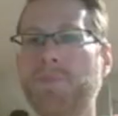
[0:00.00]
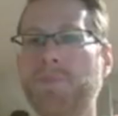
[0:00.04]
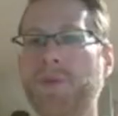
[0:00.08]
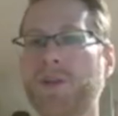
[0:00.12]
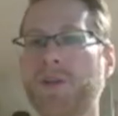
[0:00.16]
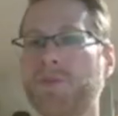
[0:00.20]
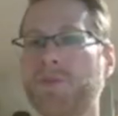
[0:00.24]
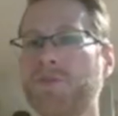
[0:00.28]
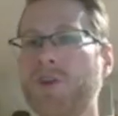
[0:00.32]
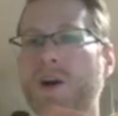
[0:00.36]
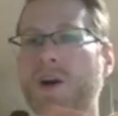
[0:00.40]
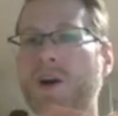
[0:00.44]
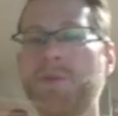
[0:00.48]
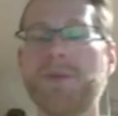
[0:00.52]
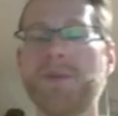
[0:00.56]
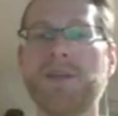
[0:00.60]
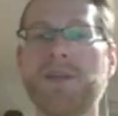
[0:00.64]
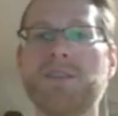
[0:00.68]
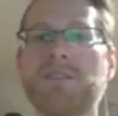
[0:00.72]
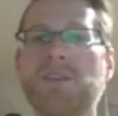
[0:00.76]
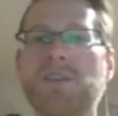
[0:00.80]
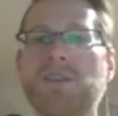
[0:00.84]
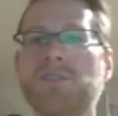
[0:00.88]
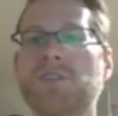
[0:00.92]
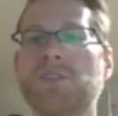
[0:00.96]
bit of
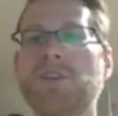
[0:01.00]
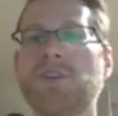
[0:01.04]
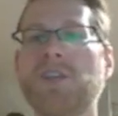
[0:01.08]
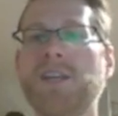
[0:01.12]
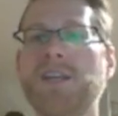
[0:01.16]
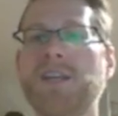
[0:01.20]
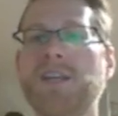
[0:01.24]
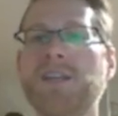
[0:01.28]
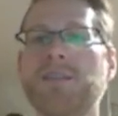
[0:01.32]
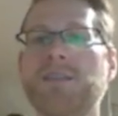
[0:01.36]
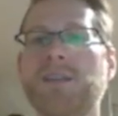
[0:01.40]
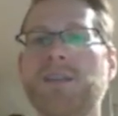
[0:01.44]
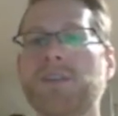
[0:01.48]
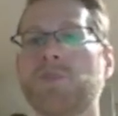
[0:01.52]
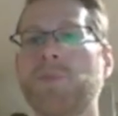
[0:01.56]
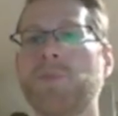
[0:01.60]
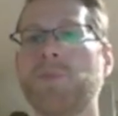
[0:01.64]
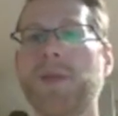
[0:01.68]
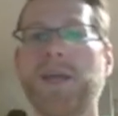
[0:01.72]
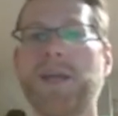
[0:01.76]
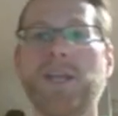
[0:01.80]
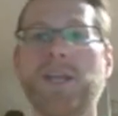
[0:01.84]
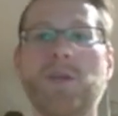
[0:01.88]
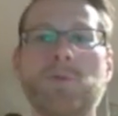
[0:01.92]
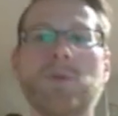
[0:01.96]
comments underneath
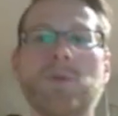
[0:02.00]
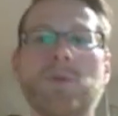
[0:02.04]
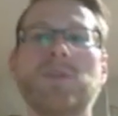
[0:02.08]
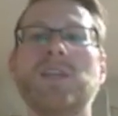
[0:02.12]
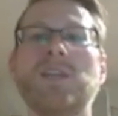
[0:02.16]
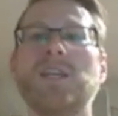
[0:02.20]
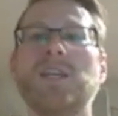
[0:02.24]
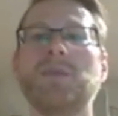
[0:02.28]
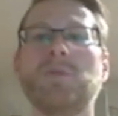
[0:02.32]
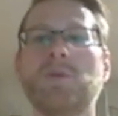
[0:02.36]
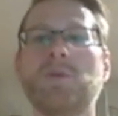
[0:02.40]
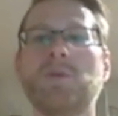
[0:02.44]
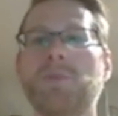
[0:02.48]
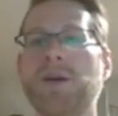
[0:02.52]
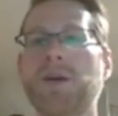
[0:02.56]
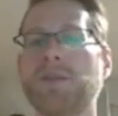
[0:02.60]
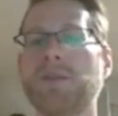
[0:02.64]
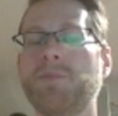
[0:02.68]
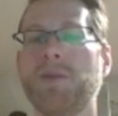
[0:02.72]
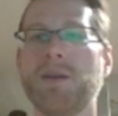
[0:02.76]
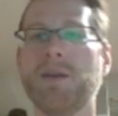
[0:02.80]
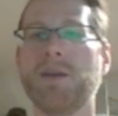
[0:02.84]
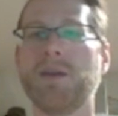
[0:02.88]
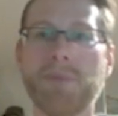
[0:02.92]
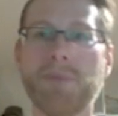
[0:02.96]
explaining what the email might
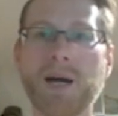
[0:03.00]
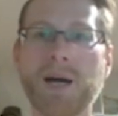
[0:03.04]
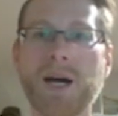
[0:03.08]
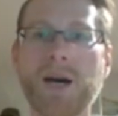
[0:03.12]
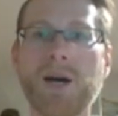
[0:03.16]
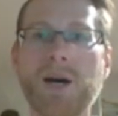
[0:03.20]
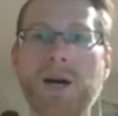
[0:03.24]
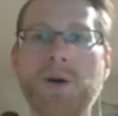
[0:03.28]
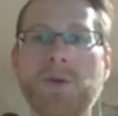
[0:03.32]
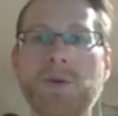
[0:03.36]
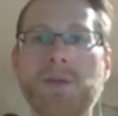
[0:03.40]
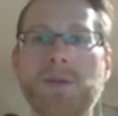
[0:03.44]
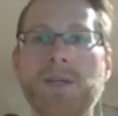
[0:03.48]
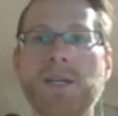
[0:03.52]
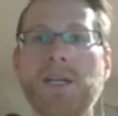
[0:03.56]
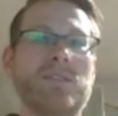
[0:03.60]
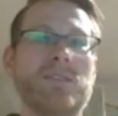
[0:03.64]
be about.